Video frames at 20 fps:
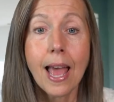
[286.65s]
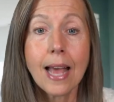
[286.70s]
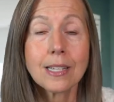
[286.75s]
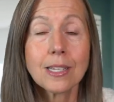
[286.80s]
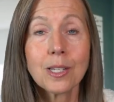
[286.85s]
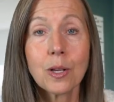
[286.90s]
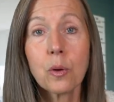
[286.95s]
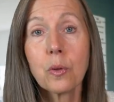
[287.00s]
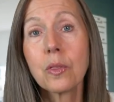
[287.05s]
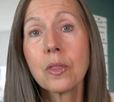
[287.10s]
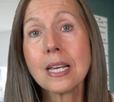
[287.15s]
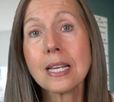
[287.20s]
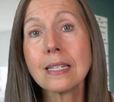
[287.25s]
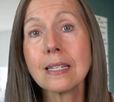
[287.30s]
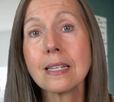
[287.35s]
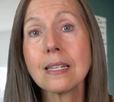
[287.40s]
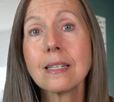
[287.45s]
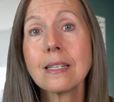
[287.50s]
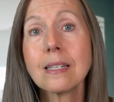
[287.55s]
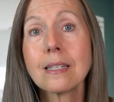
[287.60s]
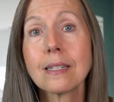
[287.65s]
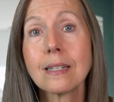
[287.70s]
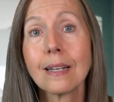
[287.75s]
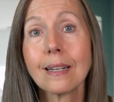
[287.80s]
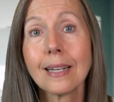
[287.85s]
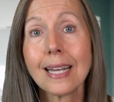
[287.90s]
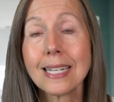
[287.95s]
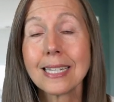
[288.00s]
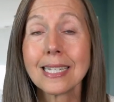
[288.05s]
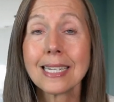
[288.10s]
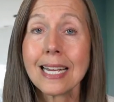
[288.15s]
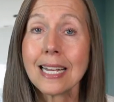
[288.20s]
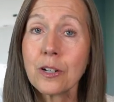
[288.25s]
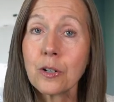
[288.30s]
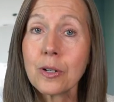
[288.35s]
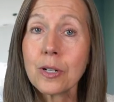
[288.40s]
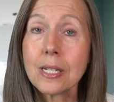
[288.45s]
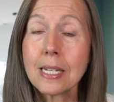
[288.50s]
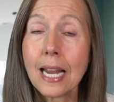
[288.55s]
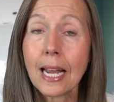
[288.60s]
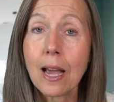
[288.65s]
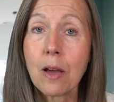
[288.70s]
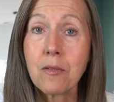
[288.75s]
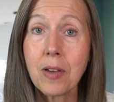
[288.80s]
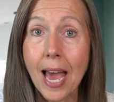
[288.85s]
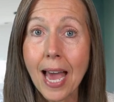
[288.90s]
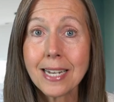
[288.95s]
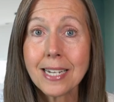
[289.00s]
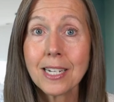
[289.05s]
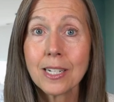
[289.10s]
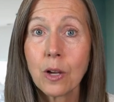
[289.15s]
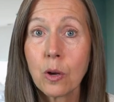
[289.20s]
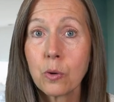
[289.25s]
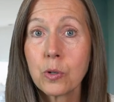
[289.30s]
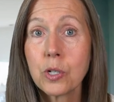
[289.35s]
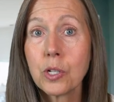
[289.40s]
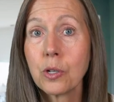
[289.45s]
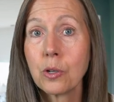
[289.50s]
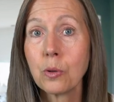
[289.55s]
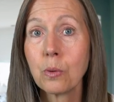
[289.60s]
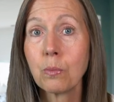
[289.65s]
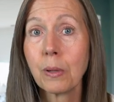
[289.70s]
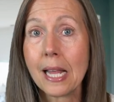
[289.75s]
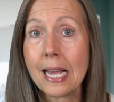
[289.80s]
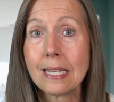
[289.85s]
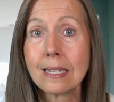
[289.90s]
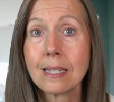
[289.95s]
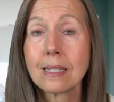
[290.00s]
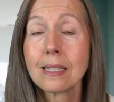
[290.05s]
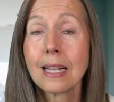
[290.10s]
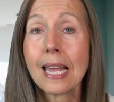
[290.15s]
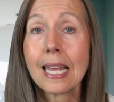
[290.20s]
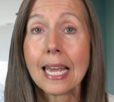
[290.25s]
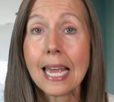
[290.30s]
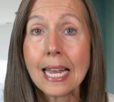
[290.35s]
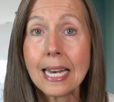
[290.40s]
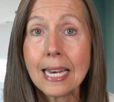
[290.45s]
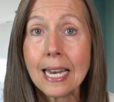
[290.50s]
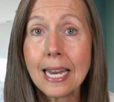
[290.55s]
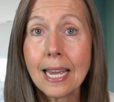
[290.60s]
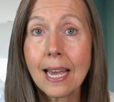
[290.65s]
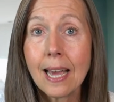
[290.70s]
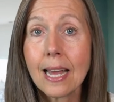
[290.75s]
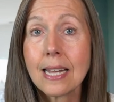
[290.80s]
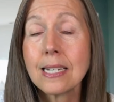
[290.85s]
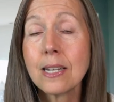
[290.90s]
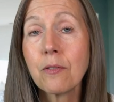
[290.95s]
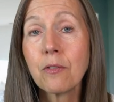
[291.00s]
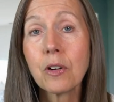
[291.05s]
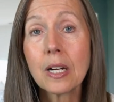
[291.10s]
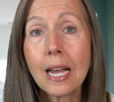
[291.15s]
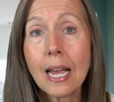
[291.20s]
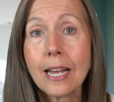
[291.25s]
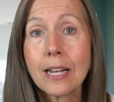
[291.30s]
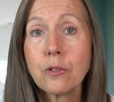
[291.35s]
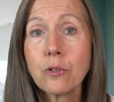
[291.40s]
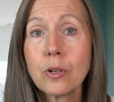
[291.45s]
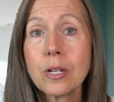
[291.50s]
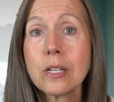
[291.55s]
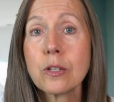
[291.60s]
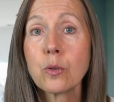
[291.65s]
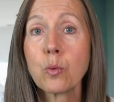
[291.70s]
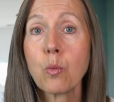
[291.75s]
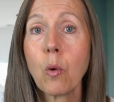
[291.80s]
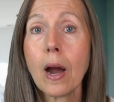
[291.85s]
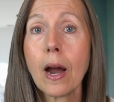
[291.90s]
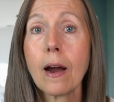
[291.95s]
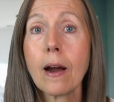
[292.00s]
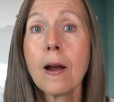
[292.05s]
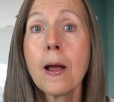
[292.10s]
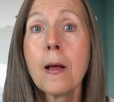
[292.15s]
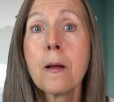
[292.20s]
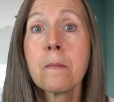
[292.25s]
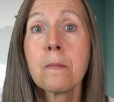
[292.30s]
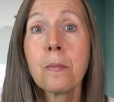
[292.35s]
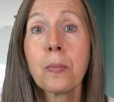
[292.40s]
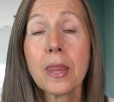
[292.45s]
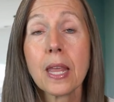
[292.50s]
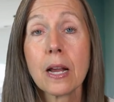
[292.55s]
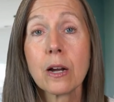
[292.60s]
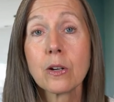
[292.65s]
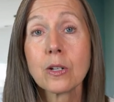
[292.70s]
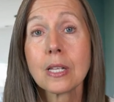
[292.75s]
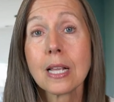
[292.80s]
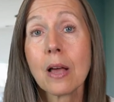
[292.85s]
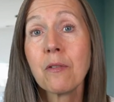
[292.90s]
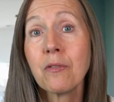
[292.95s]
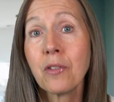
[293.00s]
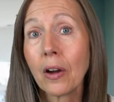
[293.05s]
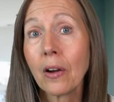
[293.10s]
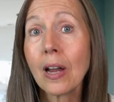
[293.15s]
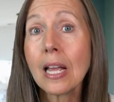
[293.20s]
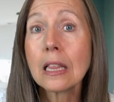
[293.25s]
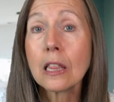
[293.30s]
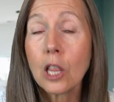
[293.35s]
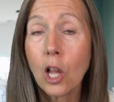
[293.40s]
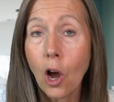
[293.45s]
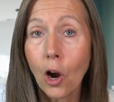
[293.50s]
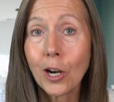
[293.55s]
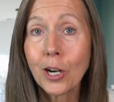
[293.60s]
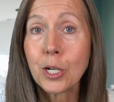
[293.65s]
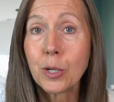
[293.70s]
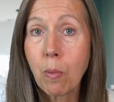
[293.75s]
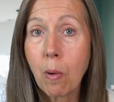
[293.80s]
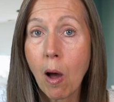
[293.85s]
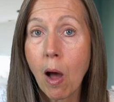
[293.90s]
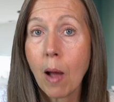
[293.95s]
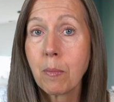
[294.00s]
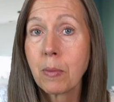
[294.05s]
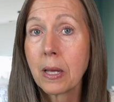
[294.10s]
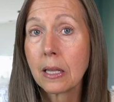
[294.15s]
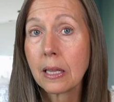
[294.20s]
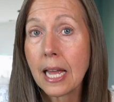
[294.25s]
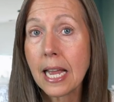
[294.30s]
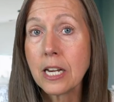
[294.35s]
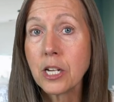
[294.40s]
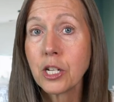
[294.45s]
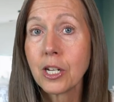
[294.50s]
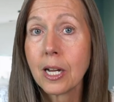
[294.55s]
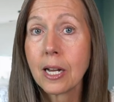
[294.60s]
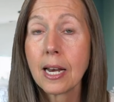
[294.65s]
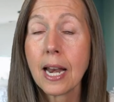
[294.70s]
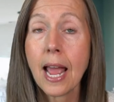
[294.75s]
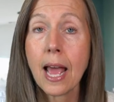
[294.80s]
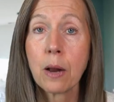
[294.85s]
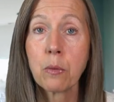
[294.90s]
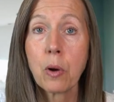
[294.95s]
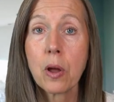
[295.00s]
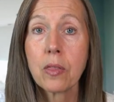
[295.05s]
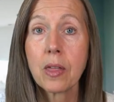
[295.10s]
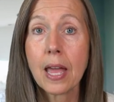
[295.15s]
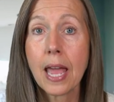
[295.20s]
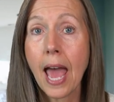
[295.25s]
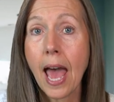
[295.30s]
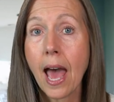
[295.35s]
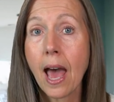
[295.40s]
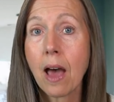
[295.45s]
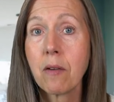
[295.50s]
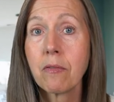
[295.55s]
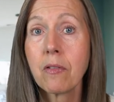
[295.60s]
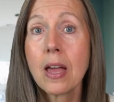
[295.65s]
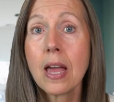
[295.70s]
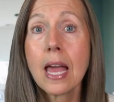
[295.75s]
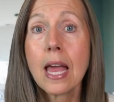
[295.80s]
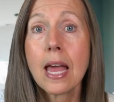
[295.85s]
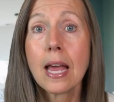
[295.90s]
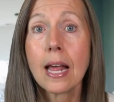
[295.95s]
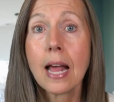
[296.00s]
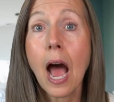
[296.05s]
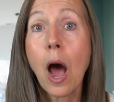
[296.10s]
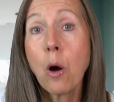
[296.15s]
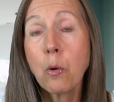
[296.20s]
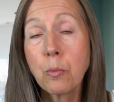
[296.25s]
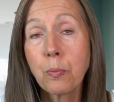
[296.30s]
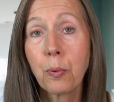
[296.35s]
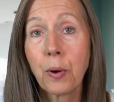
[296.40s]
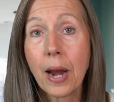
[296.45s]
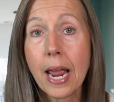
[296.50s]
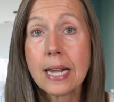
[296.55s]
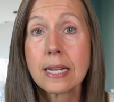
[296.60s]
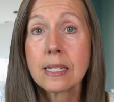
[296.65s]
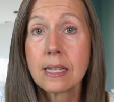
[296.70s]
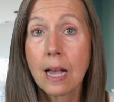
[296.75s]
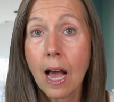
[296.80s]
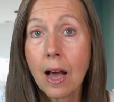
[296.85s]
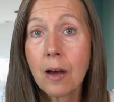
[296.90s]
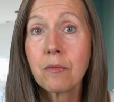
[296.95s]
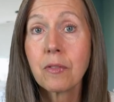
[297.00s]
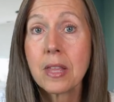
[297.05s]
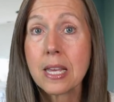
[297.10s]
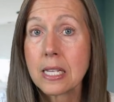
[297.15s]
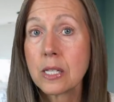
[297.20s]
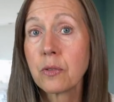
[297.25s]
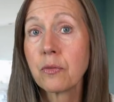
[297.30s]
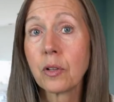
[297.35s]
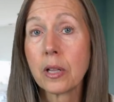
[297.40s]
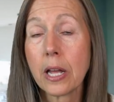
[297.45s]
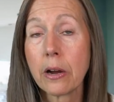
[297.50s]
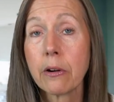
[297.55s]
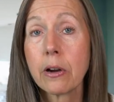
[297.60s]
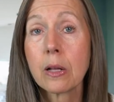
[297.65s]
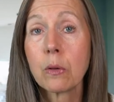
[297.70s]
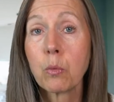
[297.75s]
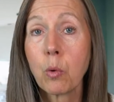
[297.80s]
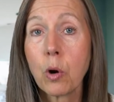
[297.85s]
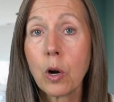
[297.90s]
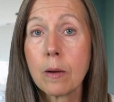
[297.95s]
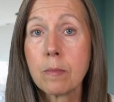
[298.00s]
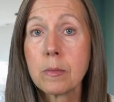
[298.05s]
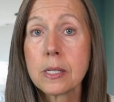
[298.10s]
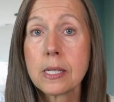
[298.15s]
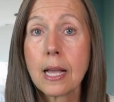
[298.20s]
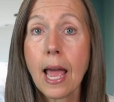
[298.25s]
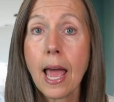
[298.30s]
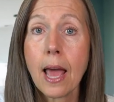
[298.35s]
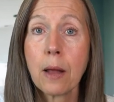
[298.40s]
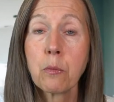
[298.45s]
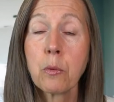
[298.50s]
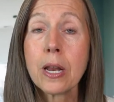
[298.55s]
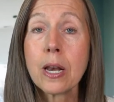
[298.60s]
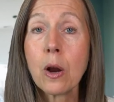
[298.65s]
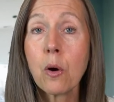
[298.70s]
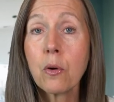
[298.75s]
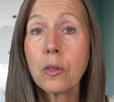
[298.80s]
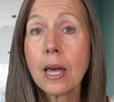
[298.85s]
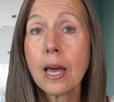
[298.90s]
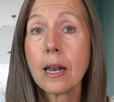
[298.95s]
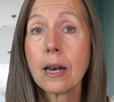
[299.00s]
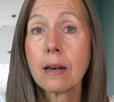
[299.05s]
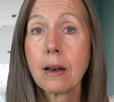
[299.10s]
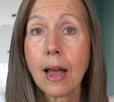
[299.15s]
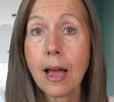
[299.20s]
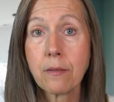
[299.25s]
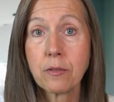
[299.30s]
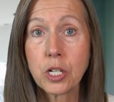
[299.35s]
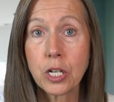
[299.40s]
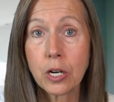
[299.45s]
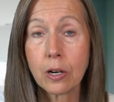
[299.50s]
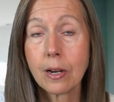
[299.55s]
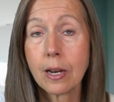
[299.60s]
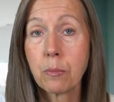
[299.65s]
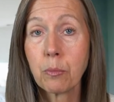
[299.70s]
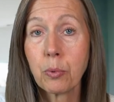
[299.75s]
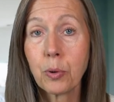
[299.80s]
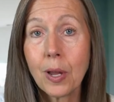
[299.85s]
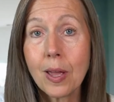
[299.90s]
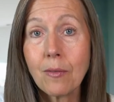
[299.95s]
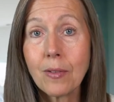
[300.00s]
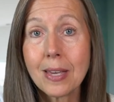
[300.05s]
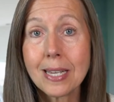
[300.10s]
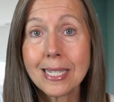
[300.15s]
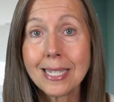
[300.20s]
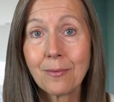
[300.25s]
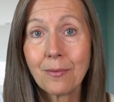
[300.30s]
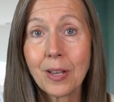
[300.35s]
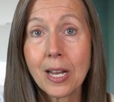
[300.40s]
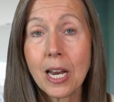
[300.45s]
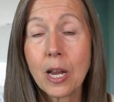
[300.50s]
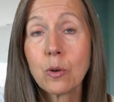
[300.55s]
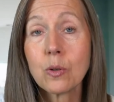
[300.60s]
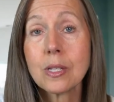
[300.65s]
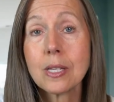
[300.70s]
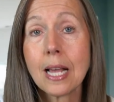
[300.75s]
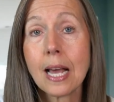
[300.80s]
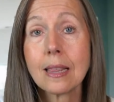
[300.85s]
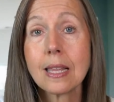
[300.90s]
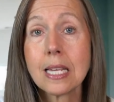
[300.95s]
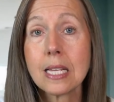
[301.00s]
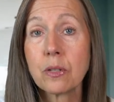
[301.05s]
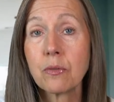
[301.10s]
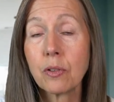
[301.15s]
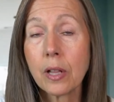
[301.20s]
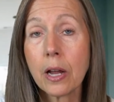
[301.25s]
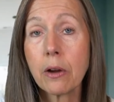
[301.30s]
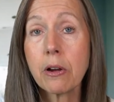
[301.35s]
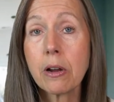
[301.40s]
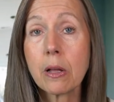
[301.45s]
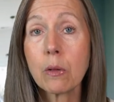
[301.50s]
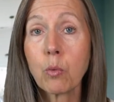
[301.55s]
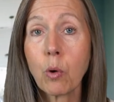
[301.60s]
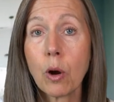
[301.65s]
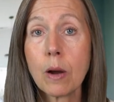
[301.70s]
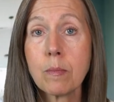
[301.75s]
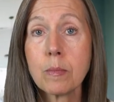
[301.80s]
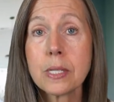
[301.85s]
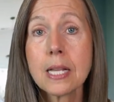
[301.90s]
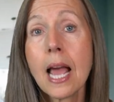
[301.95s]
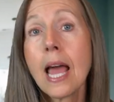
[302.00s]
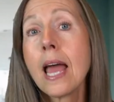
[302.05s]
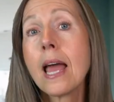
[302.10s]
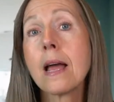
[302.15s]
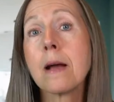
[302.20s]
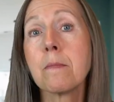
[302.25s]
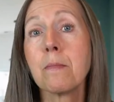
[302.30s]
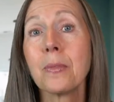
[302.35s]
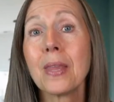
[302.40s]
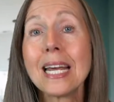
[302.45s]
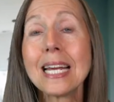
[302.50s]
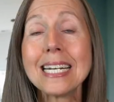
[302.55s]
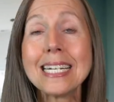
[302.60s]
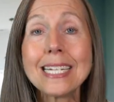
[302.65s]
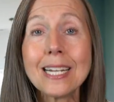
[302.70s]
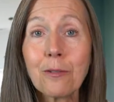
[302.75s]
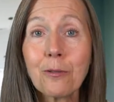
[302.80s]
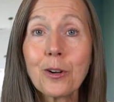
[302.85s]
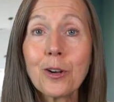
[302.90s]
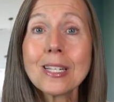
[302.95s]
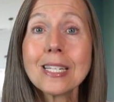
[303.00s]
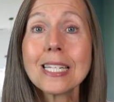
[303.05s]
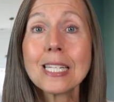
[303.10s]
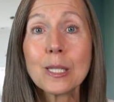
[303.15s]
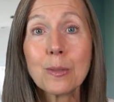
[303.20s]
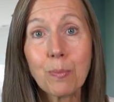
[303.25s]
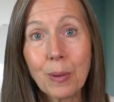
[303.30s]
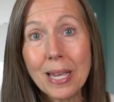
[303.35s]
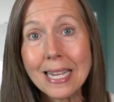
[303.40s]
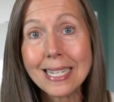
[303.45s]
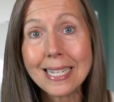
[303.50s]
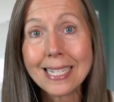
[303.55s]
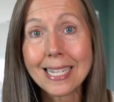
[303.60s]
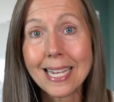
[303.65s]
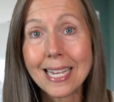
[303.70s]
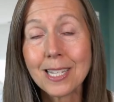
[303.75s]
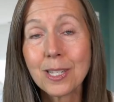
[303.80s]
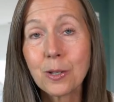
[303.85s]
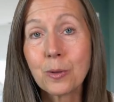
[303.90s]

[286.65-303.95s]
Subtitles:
So this is, it's interesting. I've had to go to places like India and different countries where there's a very large population and where they have outbreaks of these filarial worms. And we know that I've shared in previous videos that these filarial worms, different species,